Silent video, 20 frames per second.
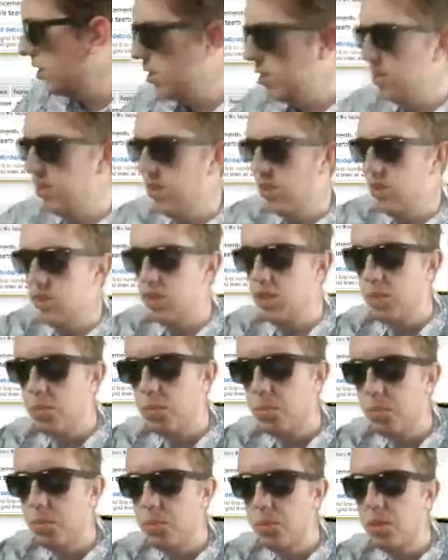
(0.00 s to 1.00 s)
I see there's a
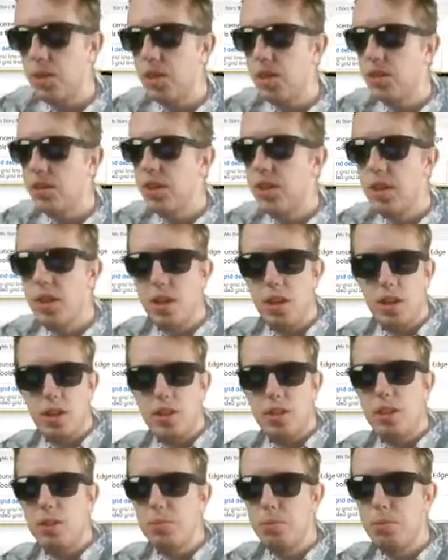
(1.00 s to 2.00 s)
couple people on there,
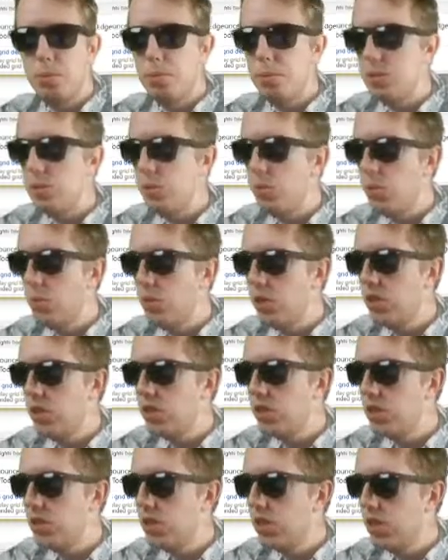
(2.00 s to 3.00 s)
a couple people on
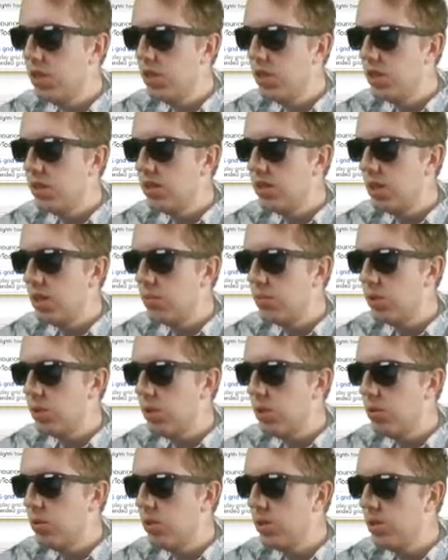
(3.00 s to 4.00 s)
Twitch. Let's keep
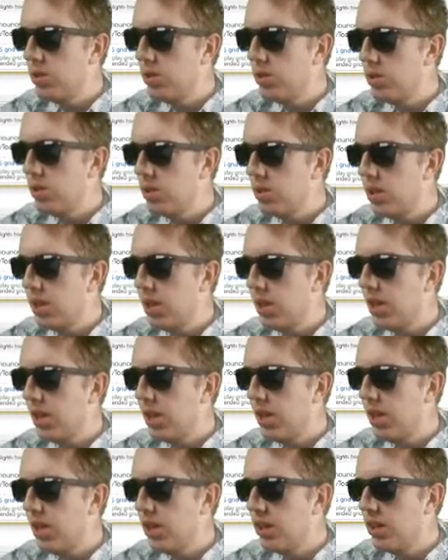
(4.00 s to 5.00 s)
going. Can I
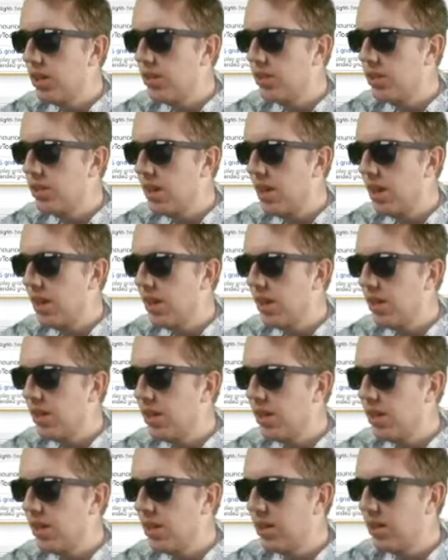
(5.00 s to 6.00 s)
hit this
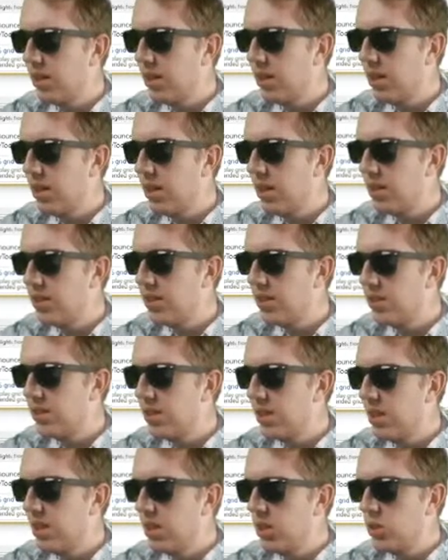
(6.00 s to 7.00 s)
dagger? Yes.
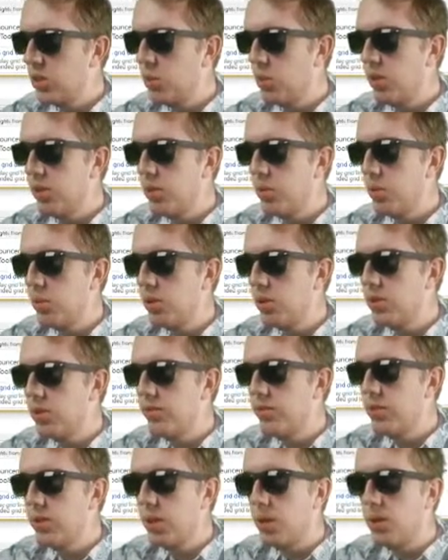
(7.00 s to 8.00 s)
So on the world,
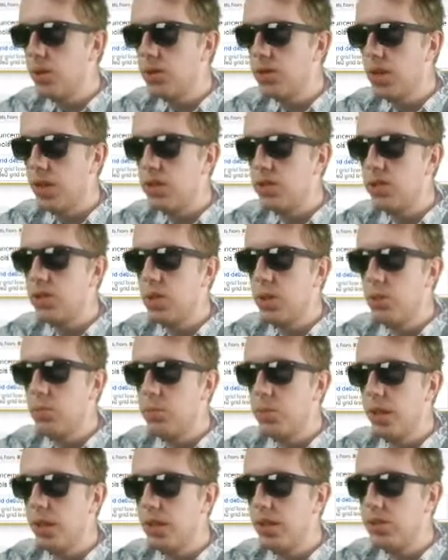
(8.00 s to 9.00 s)
if you notice, I show
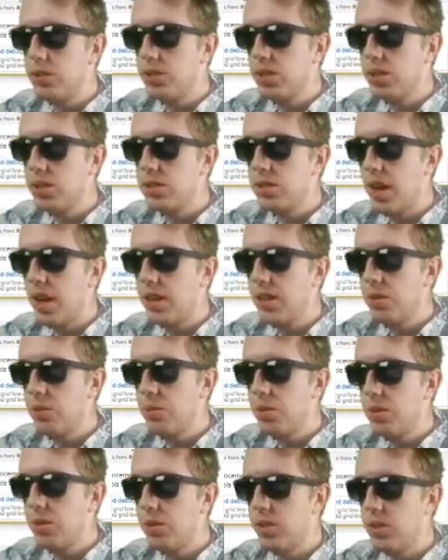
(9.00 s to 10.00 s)
players exactly
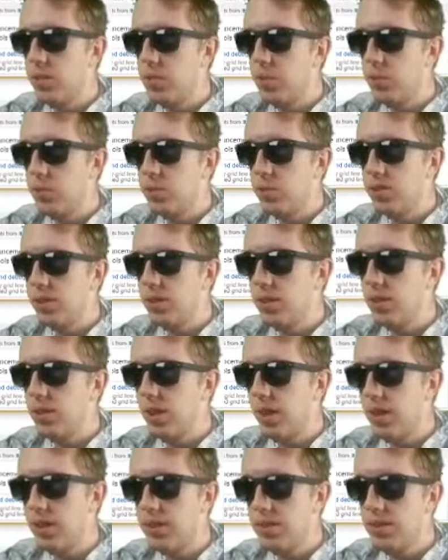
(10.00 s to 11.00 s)
where the emoji is going to
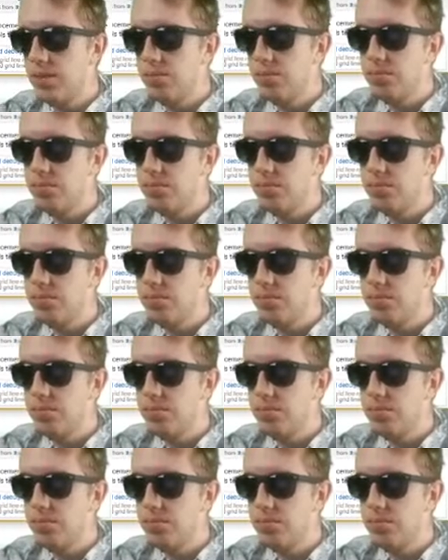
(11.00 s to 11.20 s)
land.